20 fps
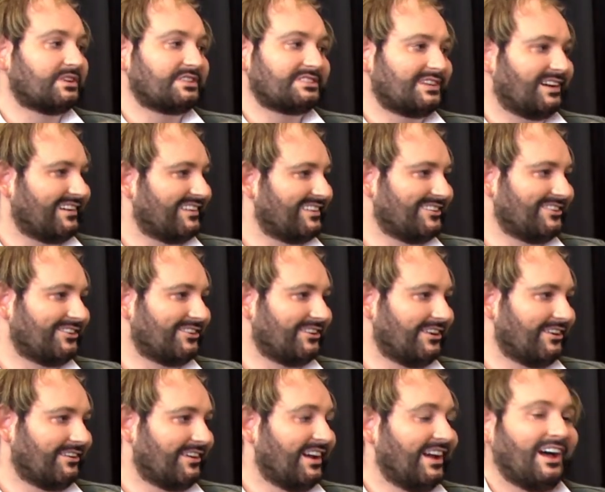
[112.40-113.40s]
excited you're
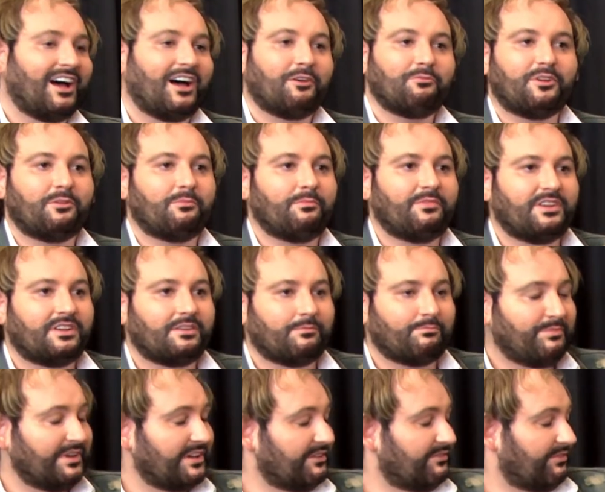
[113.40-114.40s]
here. I've been a
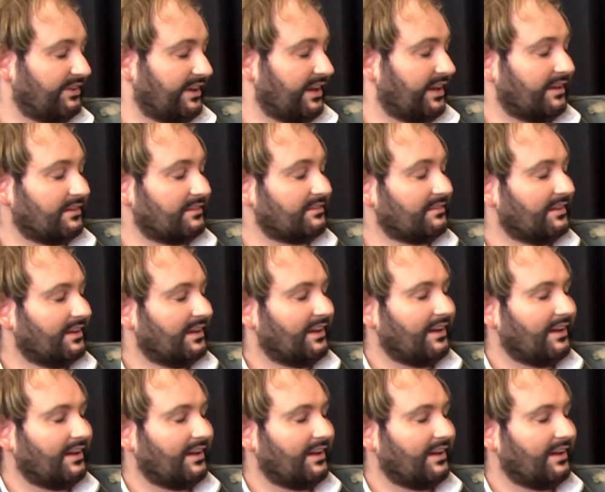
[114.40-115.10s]
big fan